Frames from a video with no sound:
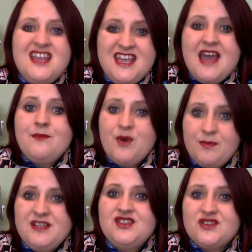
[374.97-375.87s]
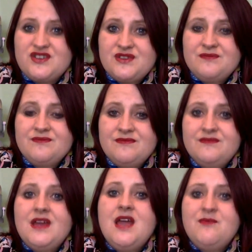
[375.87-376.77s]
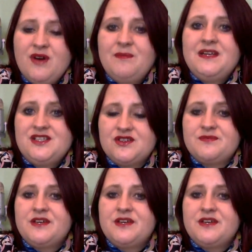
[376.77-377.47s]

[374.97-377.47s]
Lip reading: Yeah, it probably does. It probably does,